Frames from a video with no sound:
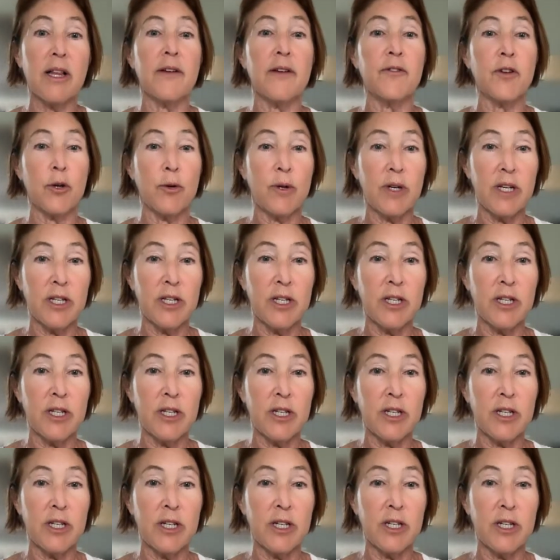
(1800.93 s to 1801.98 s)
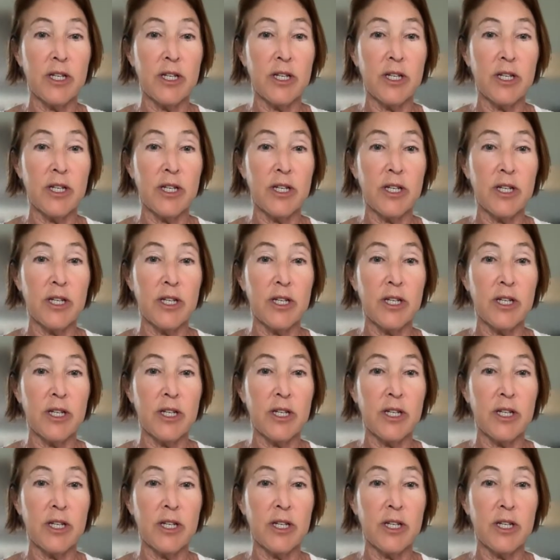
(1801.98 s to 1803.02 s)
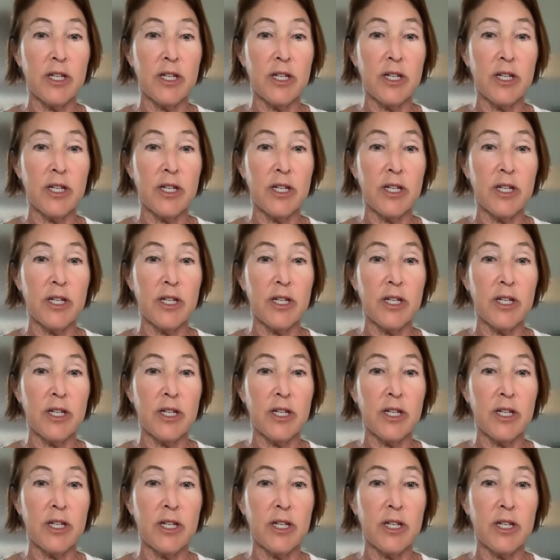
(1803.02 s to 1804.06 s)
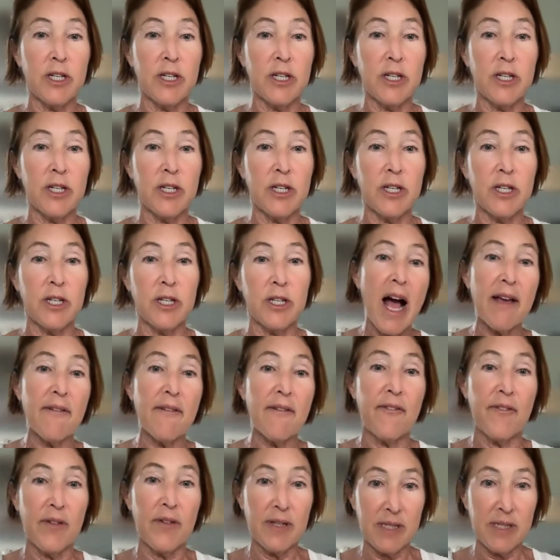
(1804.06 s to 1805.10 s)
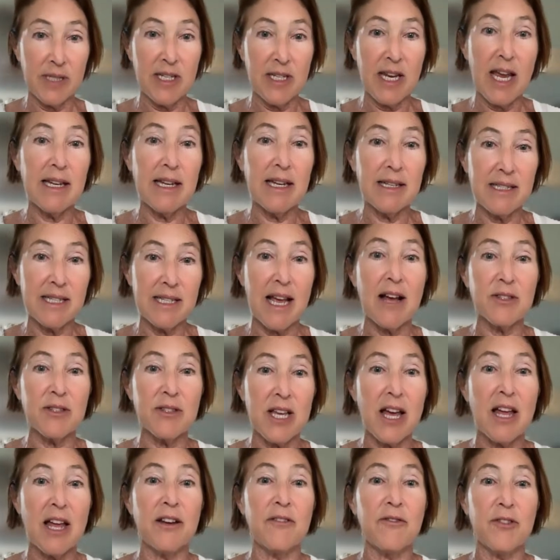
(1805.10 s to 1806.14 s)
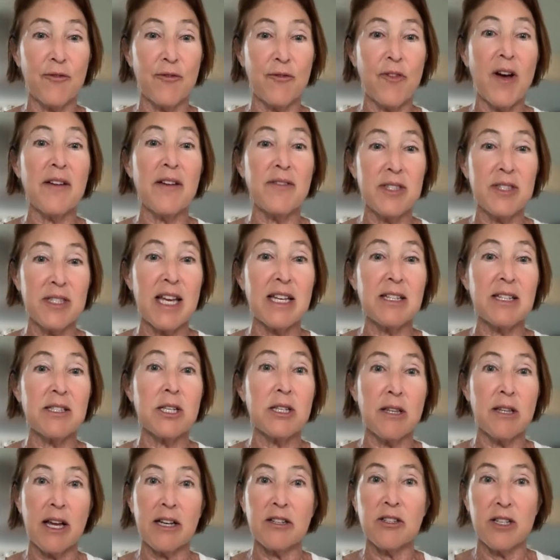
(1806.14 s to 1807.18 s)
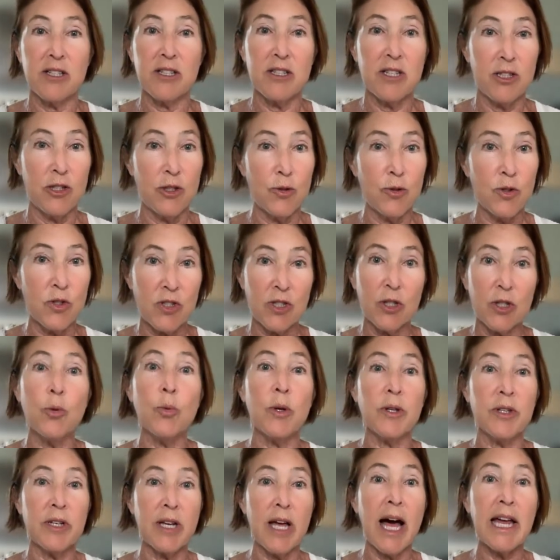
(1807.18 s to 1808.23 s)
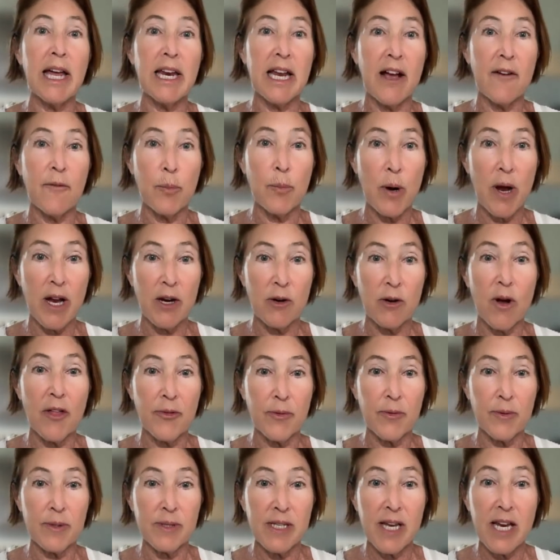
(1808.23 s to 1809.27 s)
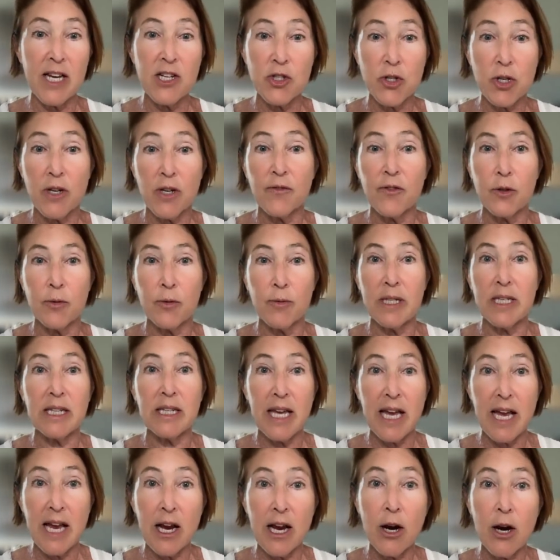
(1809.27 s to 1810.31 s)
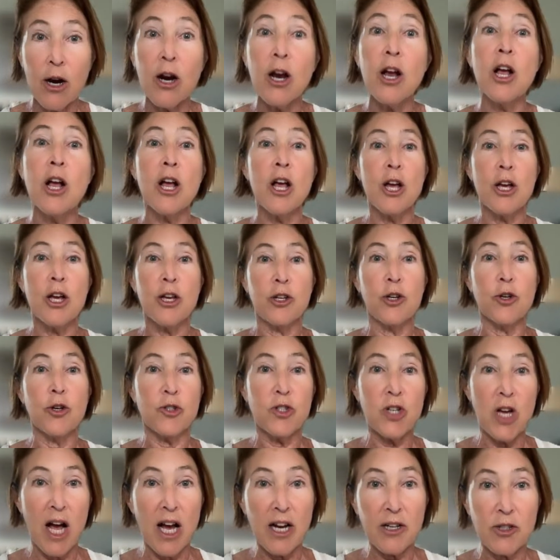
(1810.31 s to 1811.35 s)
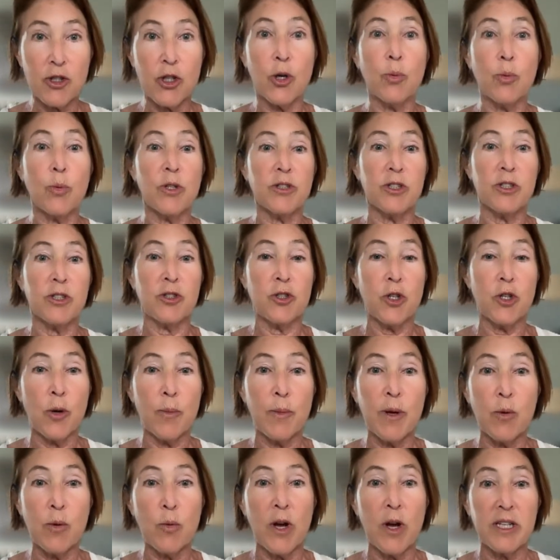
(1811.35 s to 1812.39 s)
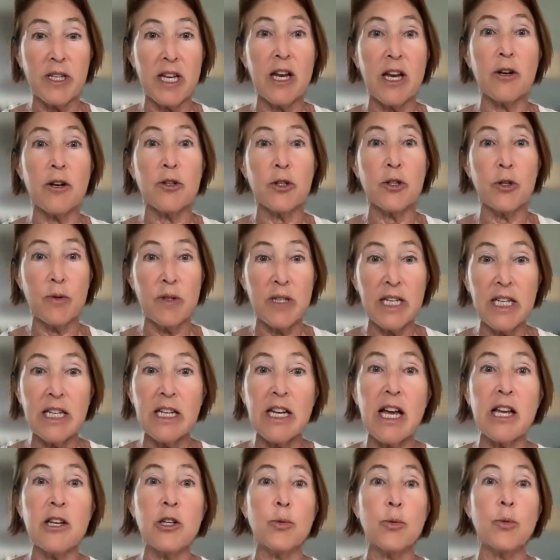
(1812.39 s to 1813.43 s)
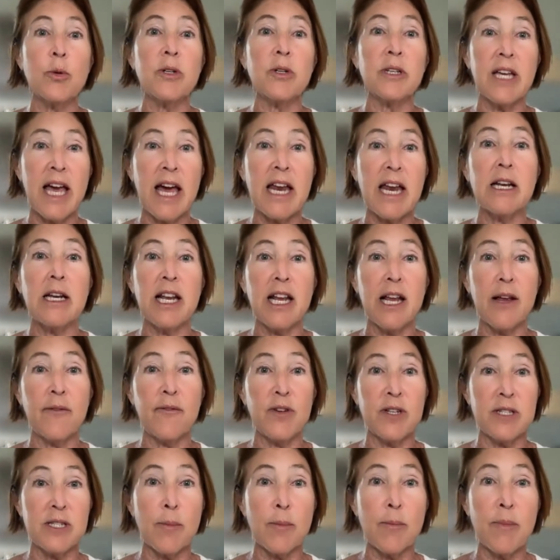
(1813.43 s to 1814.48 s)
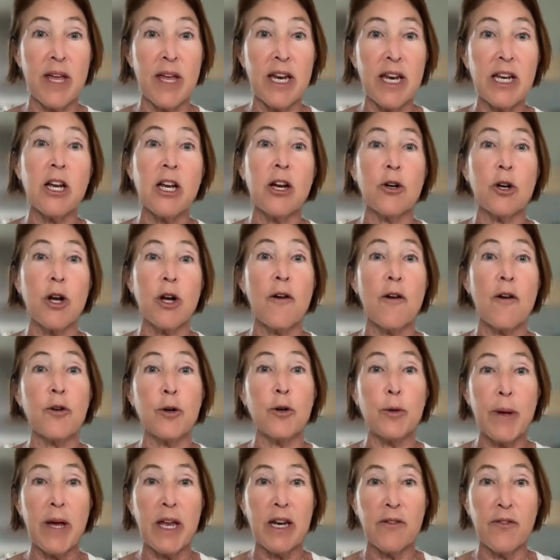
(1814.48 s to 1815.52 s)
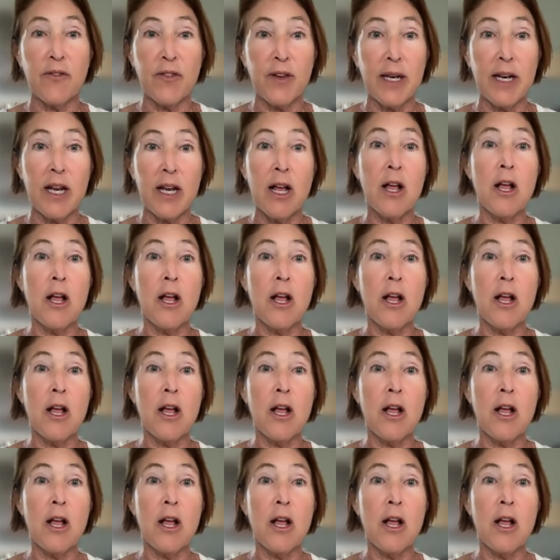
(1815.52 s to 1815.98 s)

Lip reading: if you're in traditional Medicare and live in 45 states outside of the 5 states selected, you still will not have prior authorization if you need care. Your doctor will determine what care you need, and you will get it if it's a Medicare covered benefit.